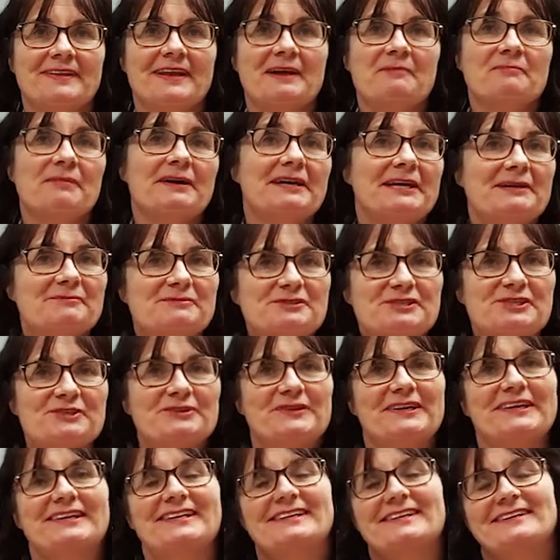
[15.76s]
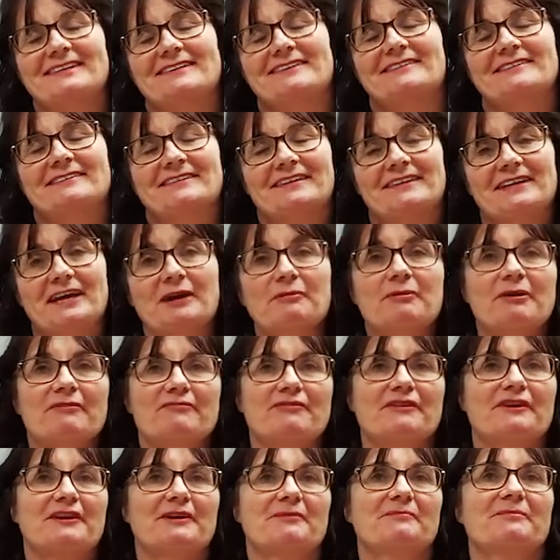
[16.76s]
my name's Julia Clark and I work for
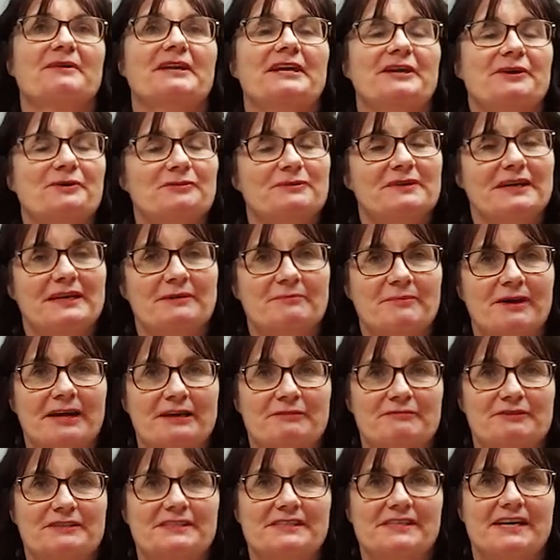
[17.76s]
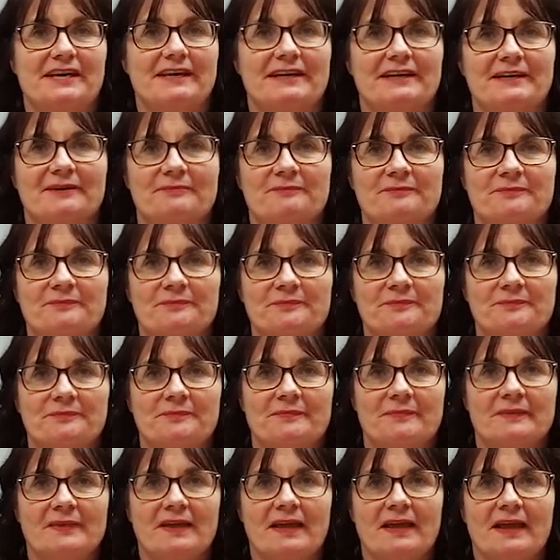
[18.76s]
a company called Link Microtech.
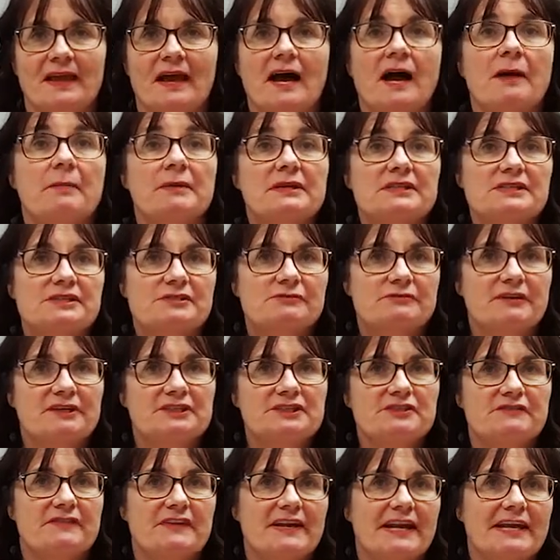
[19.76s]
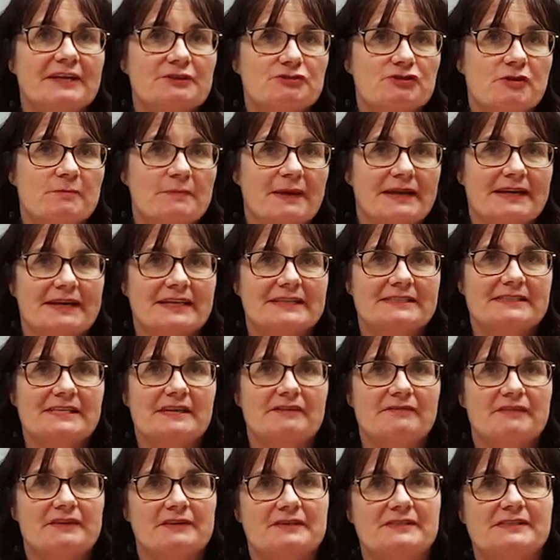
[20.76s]
Amongst a range of electromagnetic
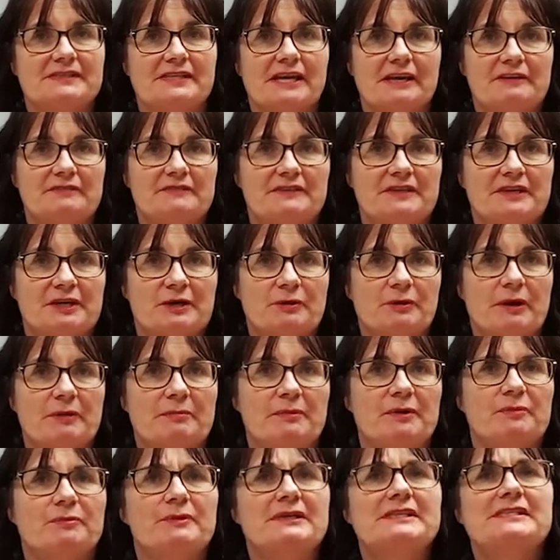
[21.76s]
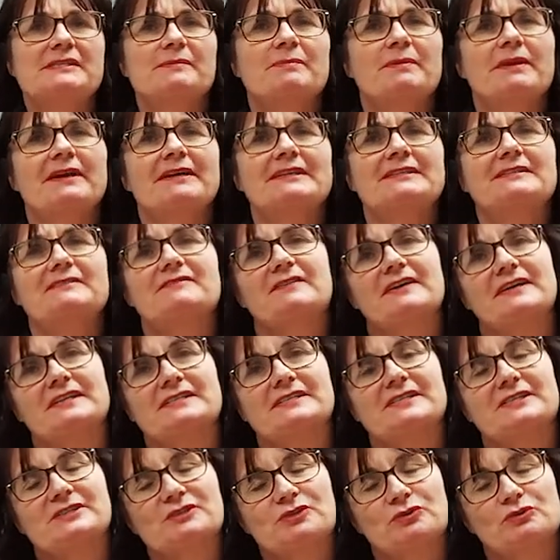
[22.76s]
field safety equipment, we supply
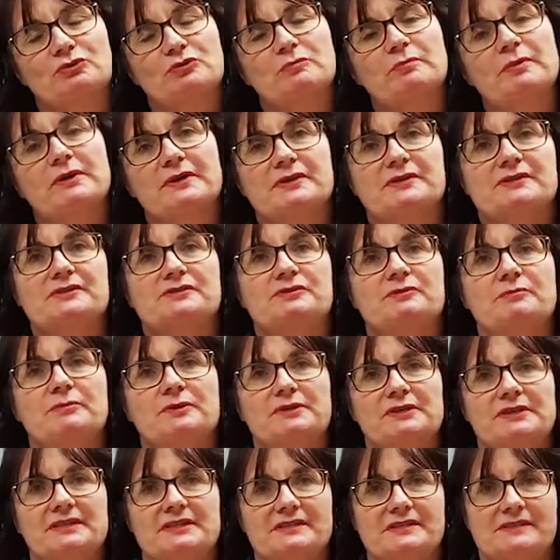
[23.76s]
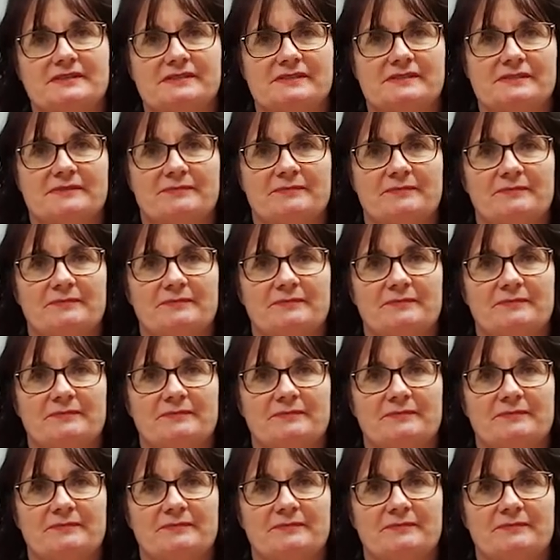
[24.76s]
devices called personal monitors.